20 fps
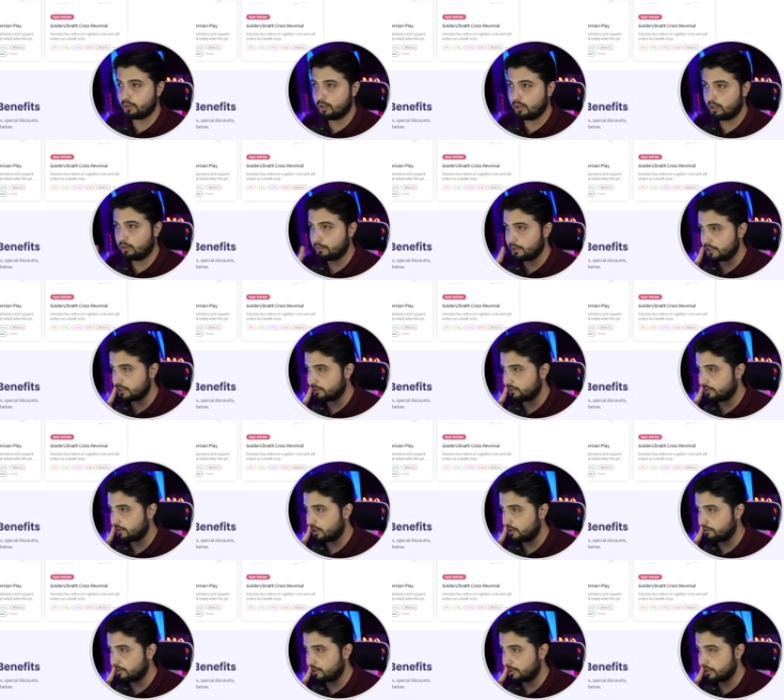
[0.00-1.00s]
Uh, because if,
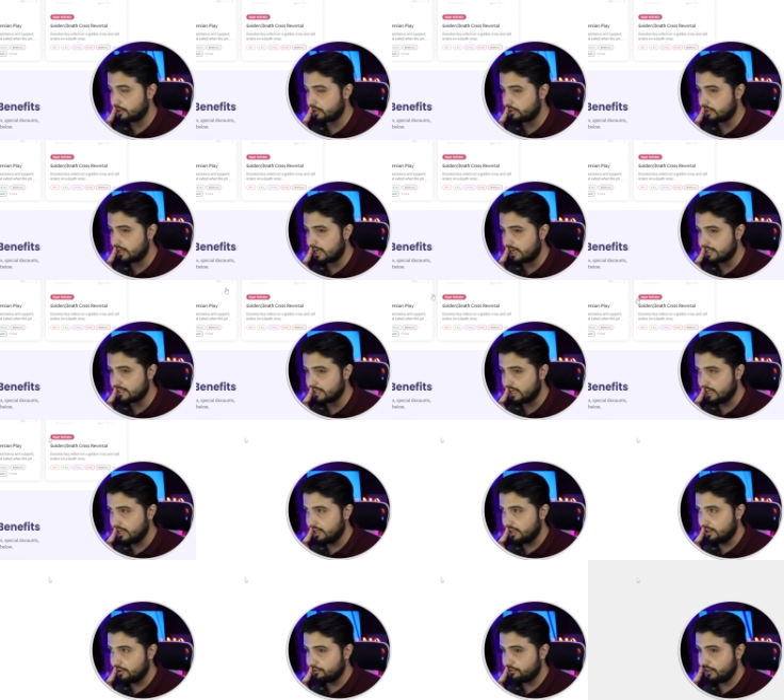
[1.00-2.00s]
if I'm going to show you guys,
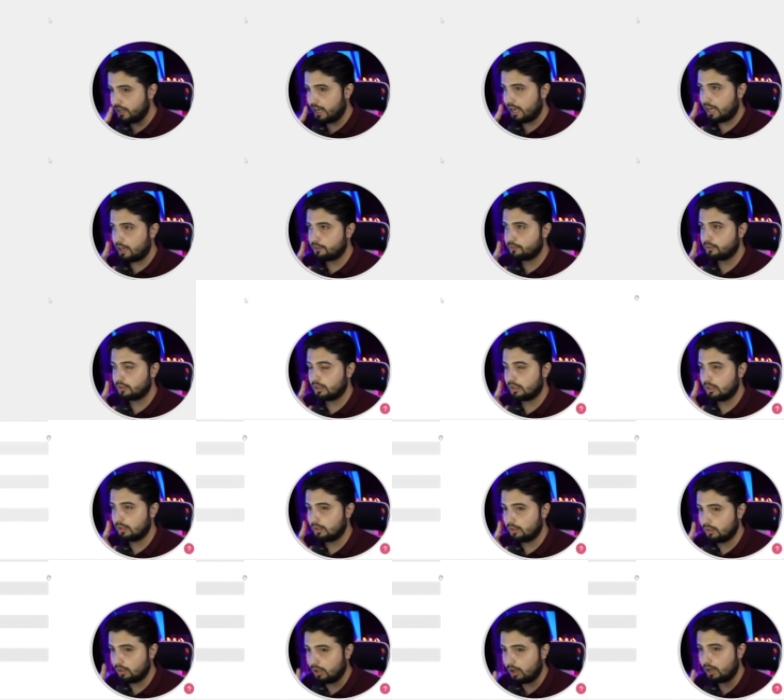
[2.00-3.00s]
we have a
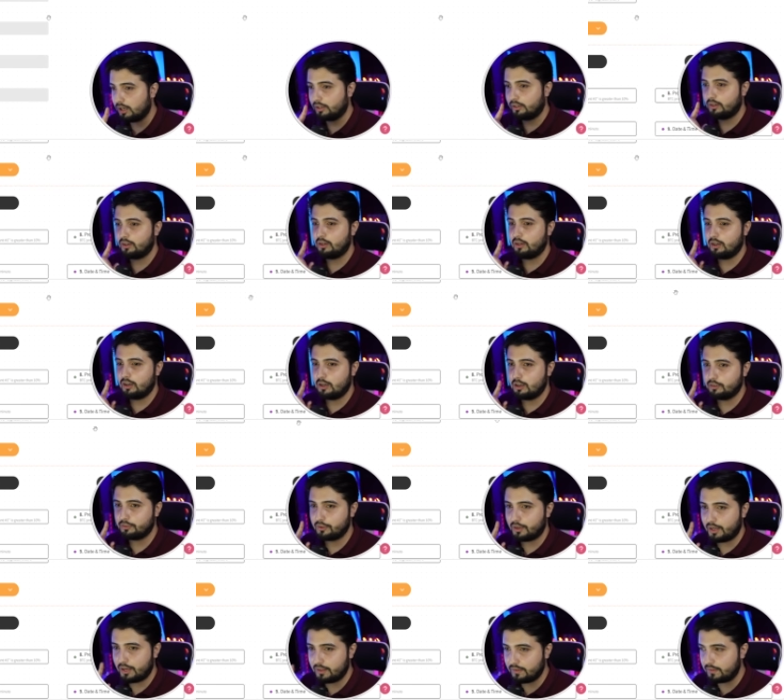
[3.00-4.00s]
lot
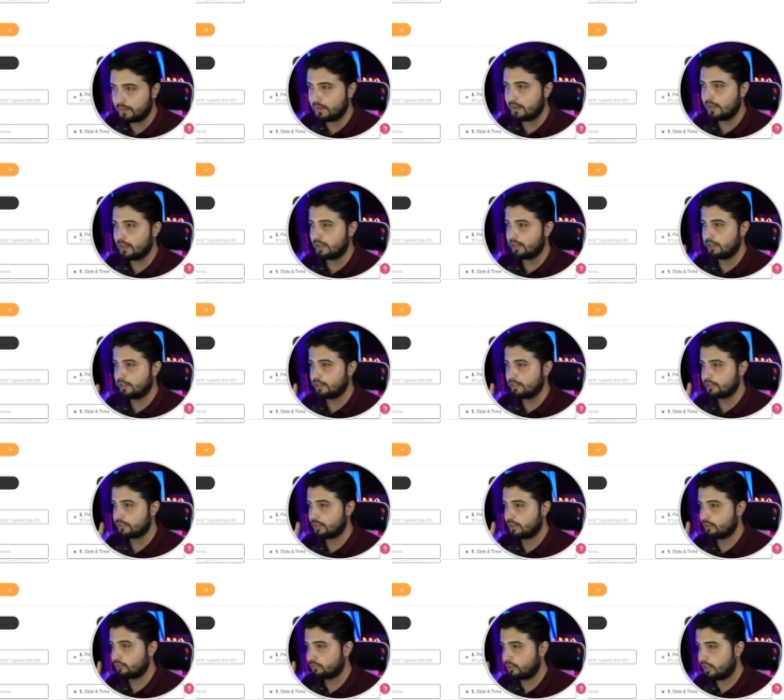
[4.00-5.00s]
of
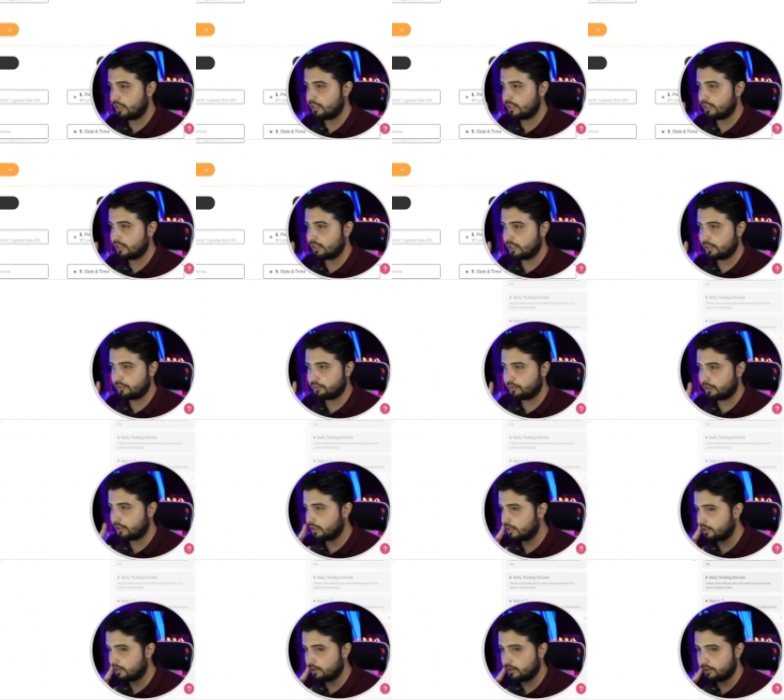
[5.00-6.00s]
indicators right here if i
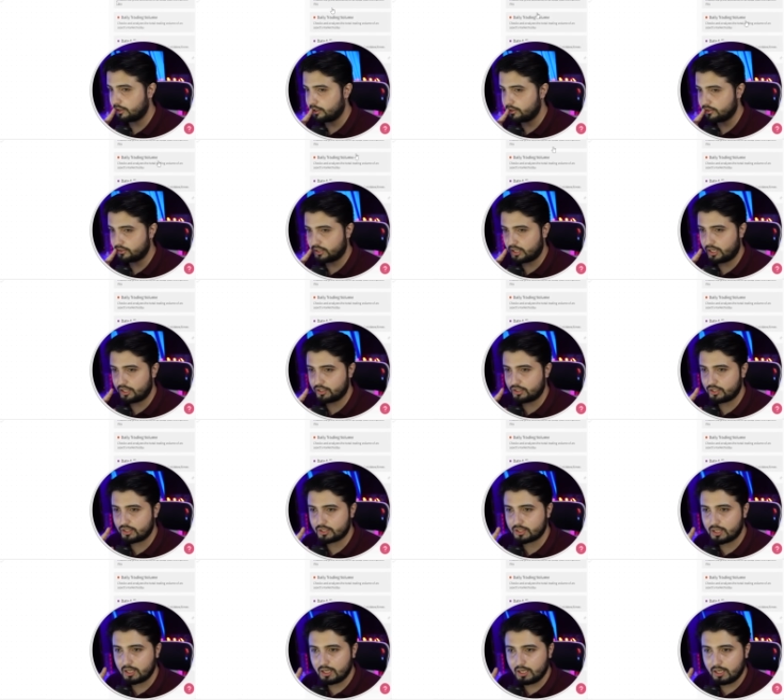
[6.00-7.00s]
click on new
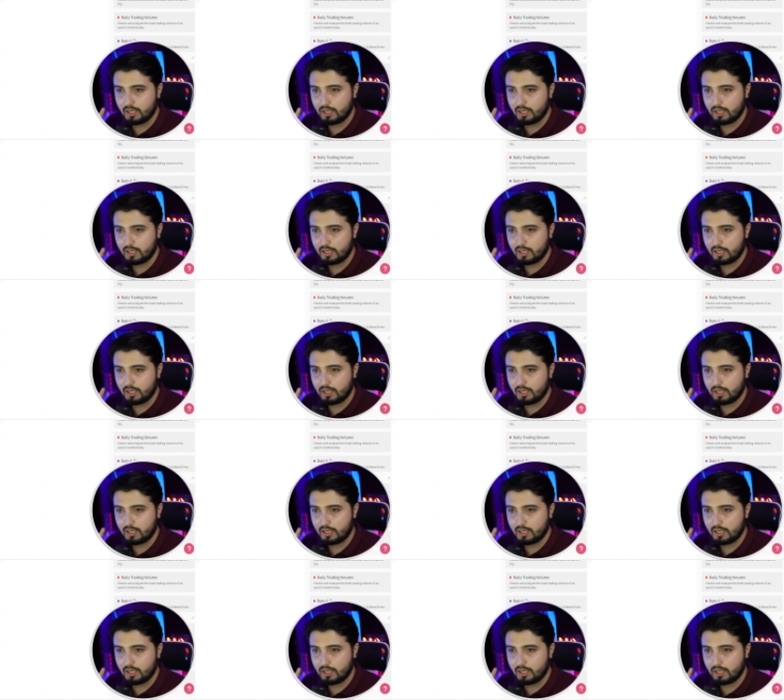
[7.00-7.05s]
strategies